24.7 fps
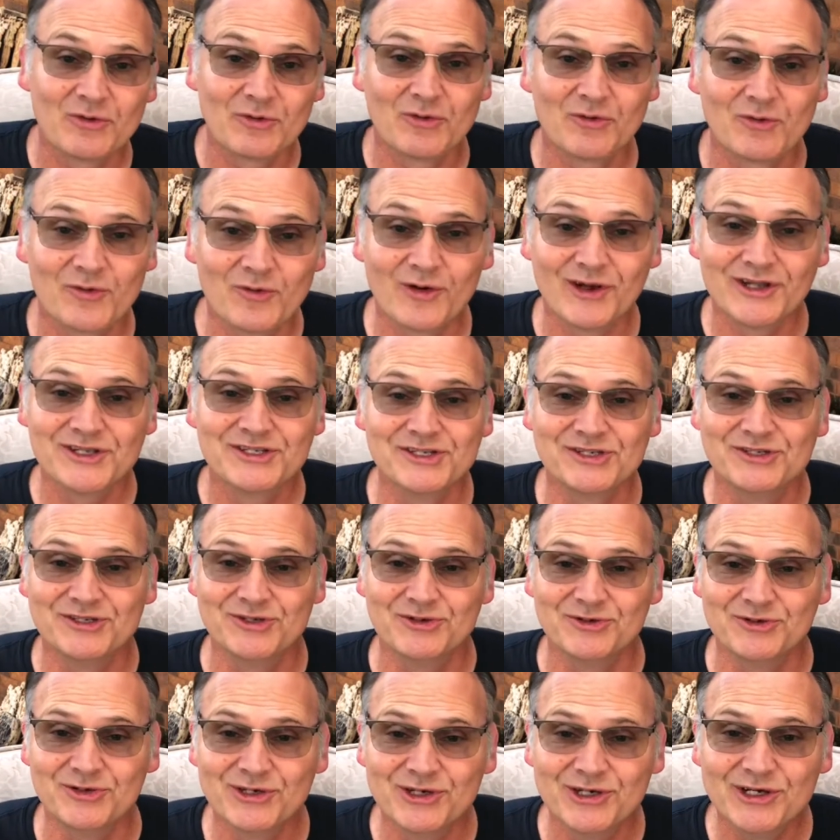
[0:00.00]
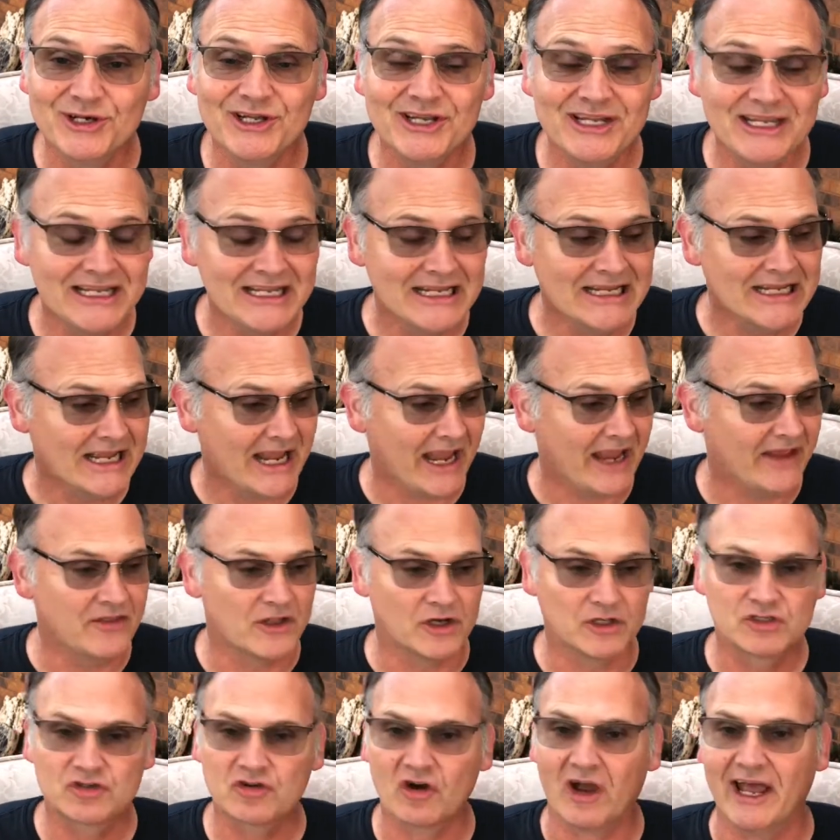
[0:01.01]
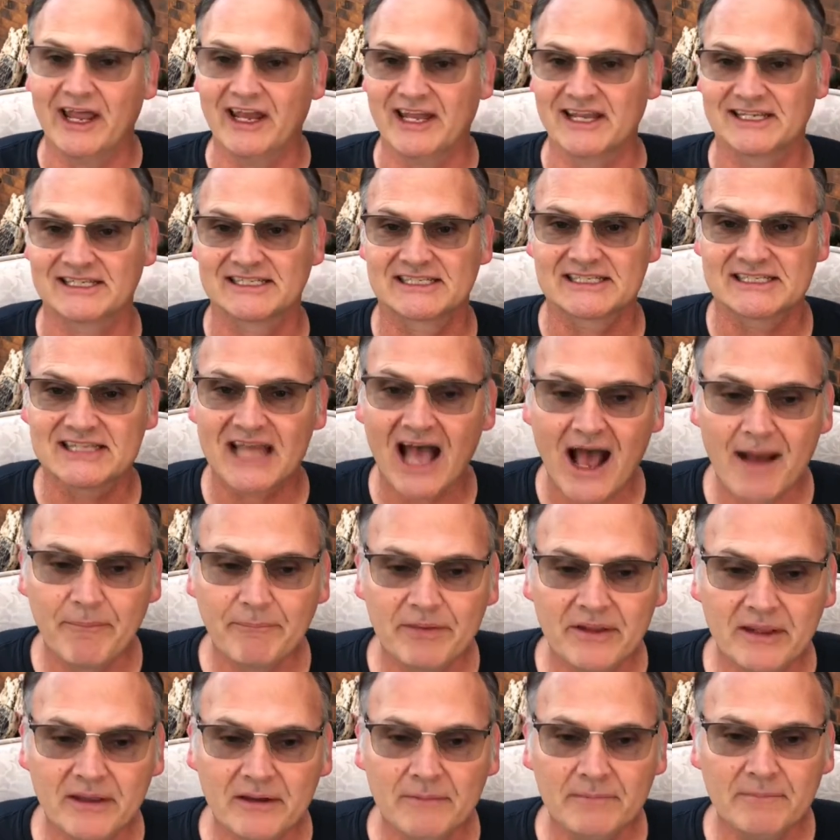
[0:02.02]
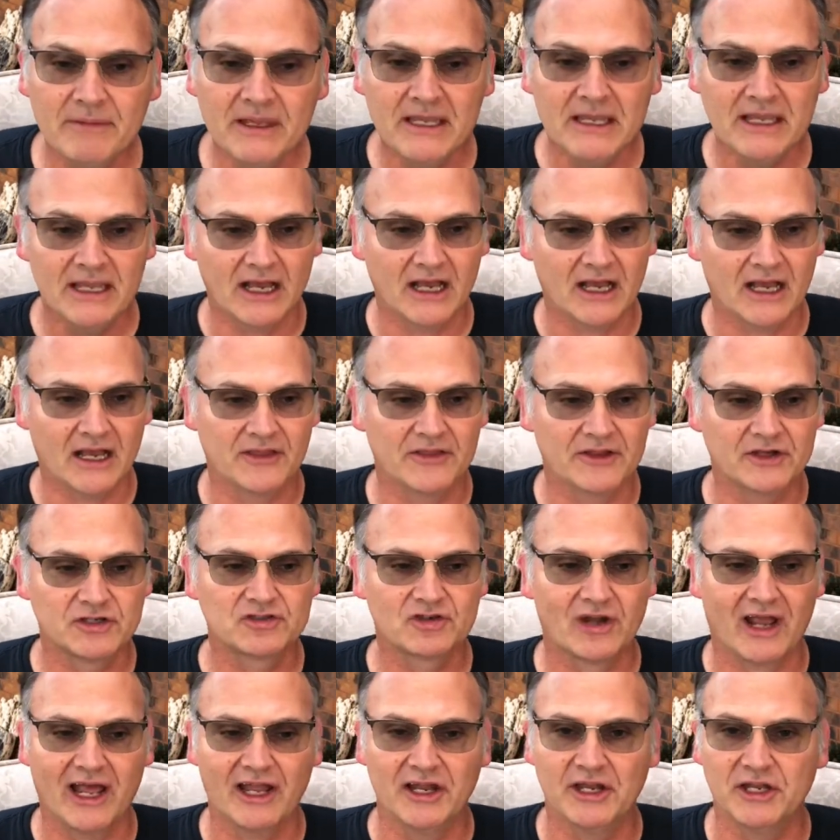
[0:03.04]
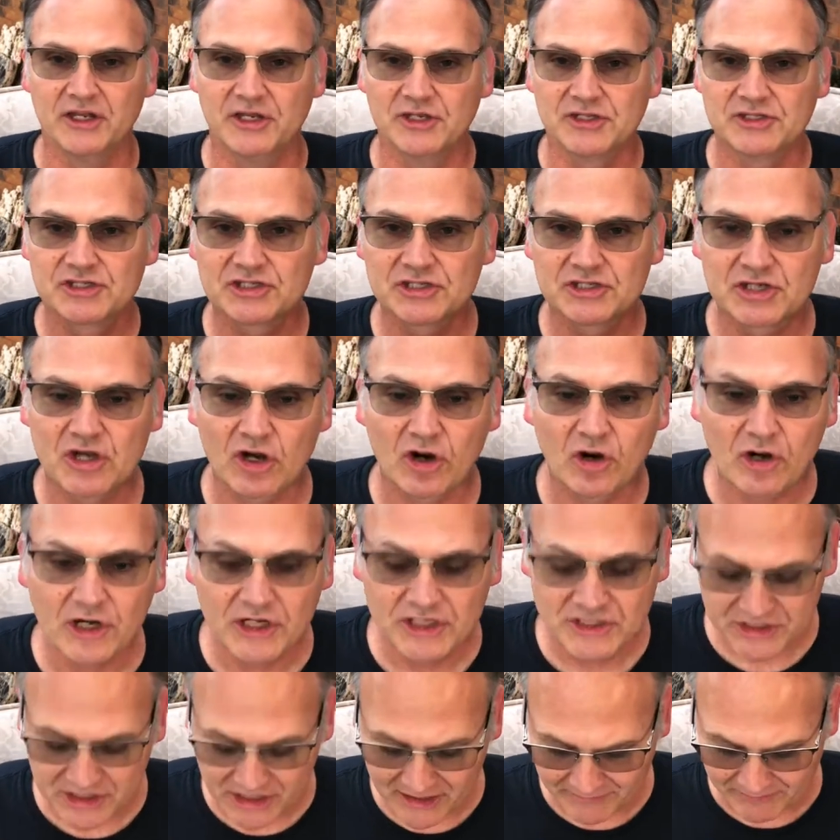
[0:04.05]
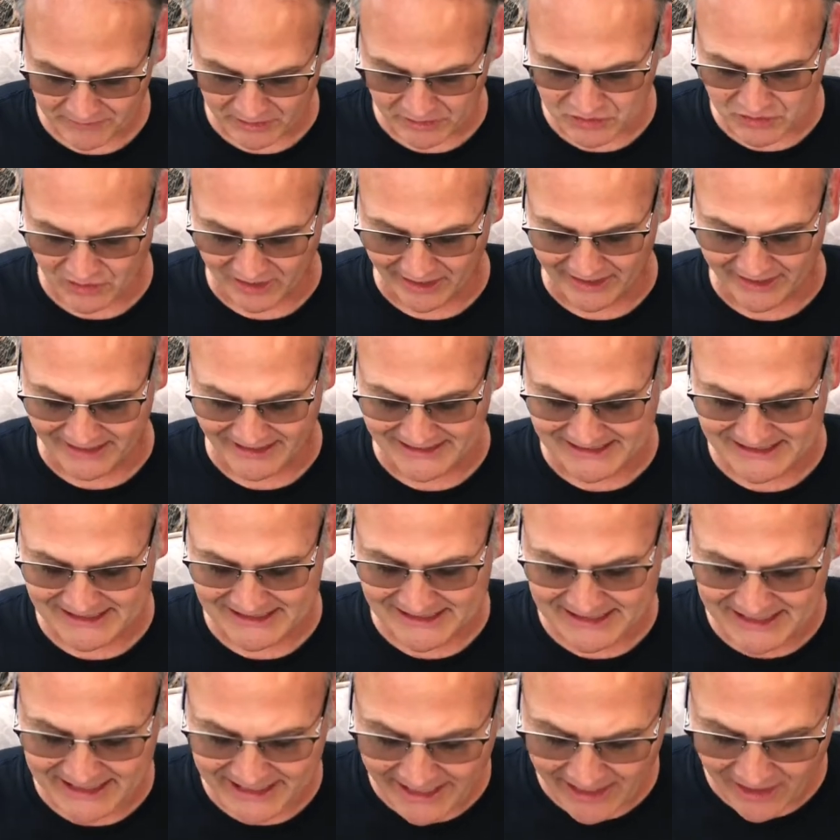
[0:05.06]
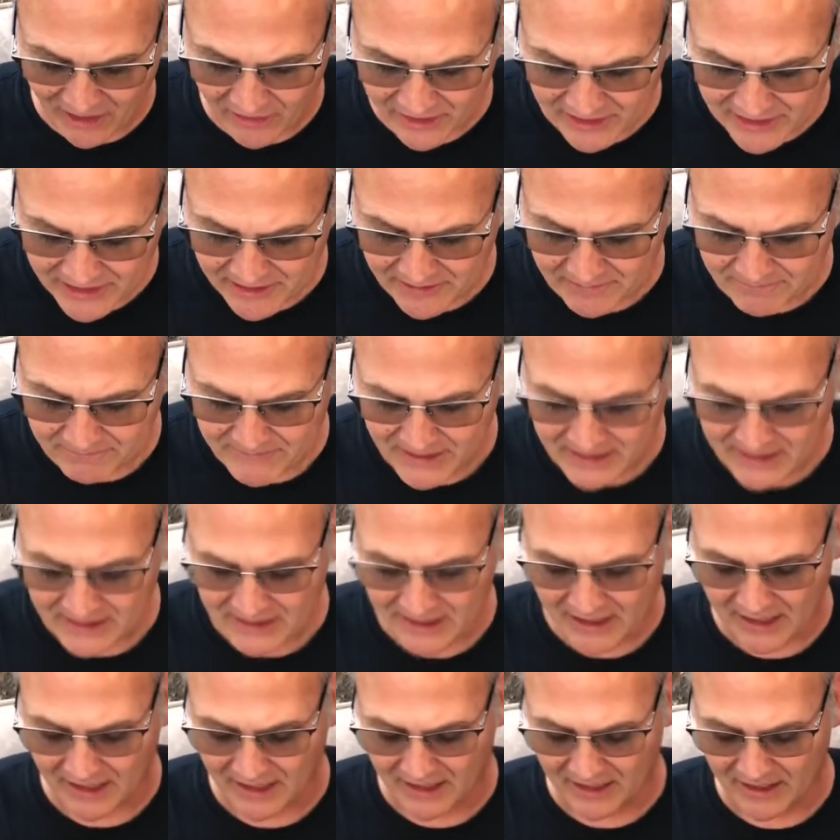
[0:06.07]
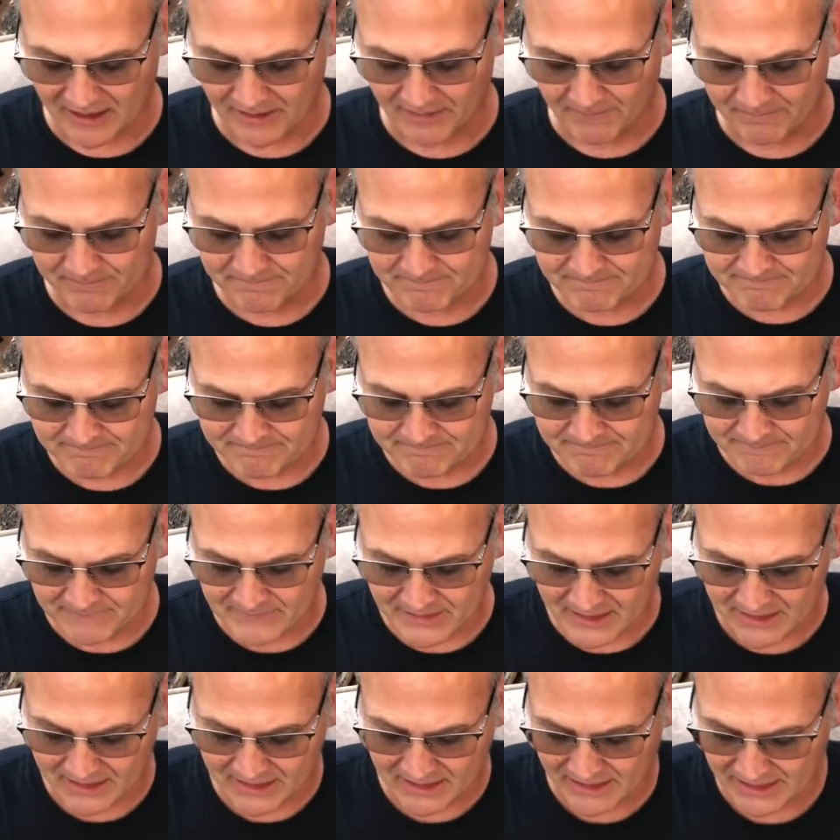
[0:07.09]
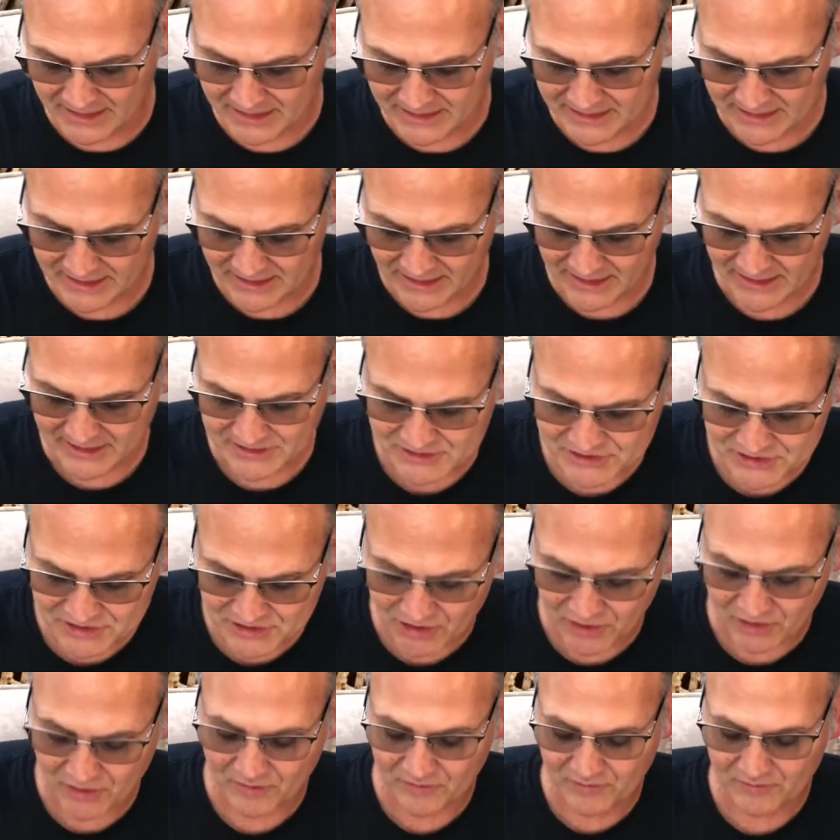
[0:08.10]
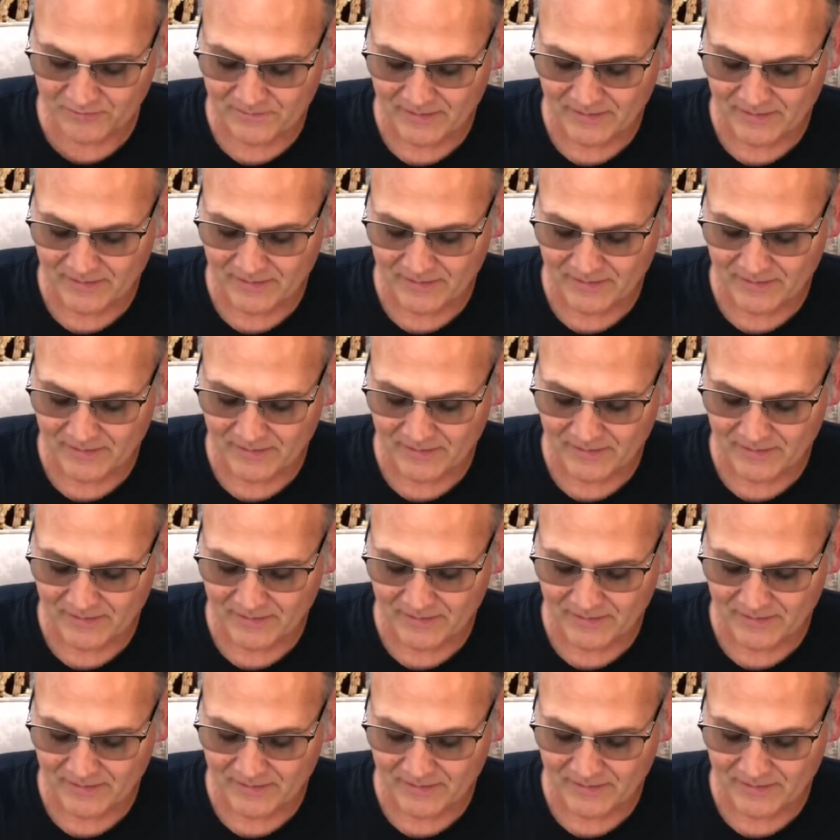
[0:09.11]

would want to do good, and they're trying to stop him. They're trying to discourage him. They're trying to scare him. And so